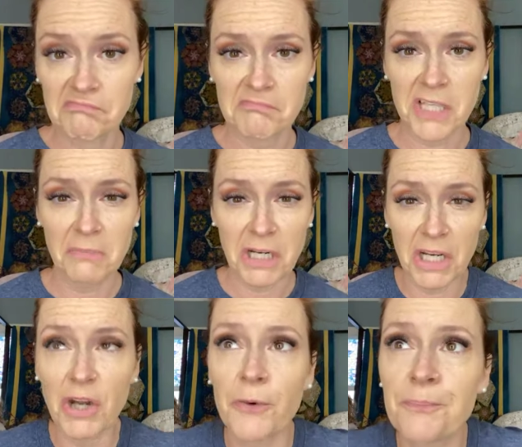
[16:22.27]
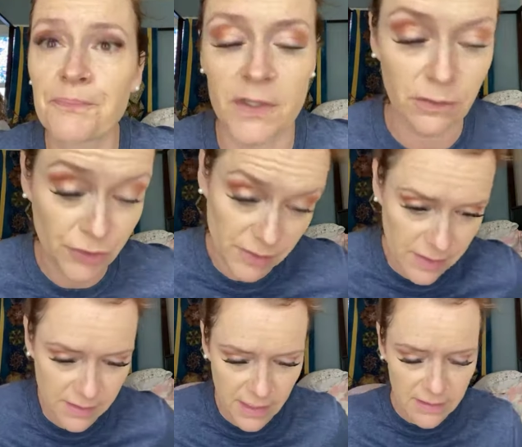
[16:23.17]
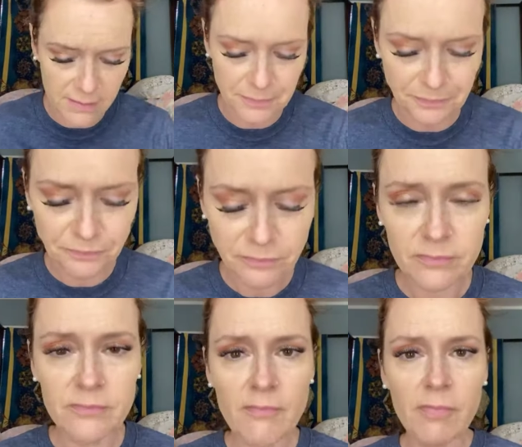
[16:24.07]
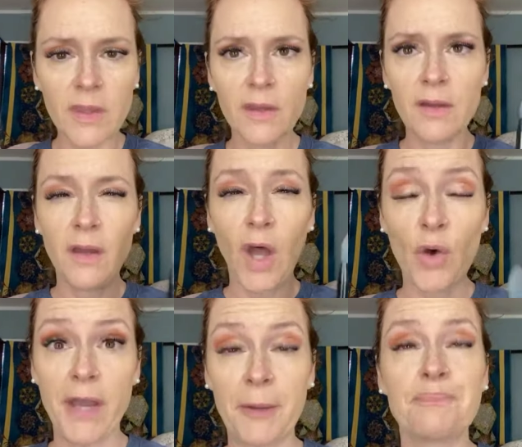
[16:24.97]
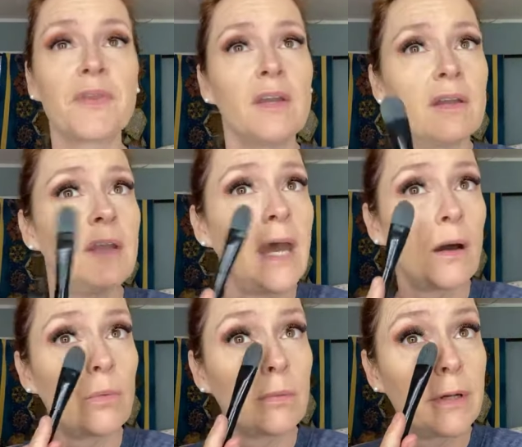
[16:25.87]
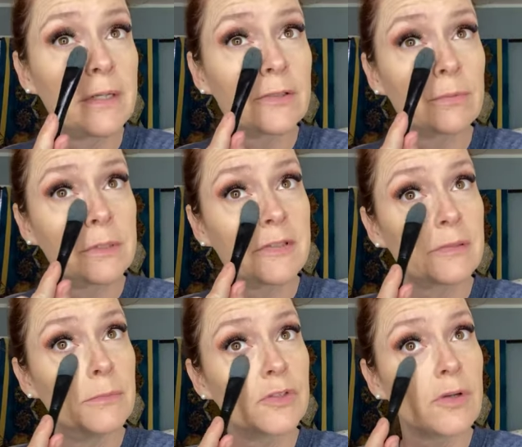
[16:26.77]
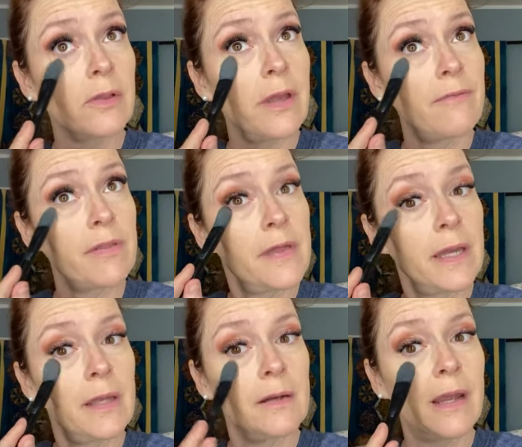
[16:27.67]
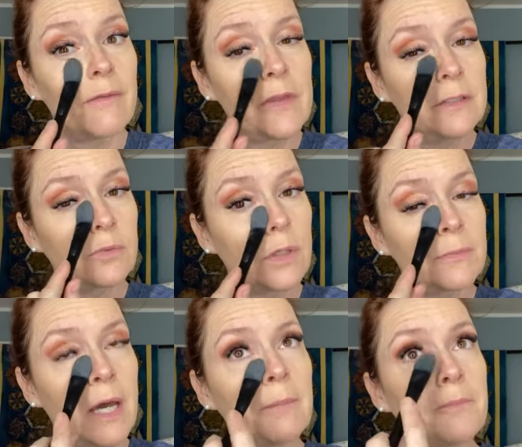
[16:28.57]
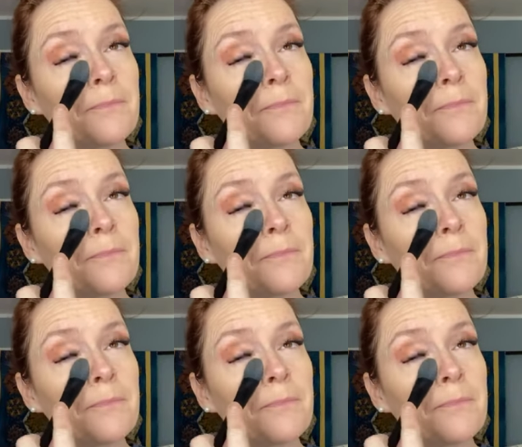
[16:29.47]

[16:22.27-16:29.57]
Anybody know? Oh, she says yes. Okay, now we're ready to really smush all everything in. Everything's warmed up.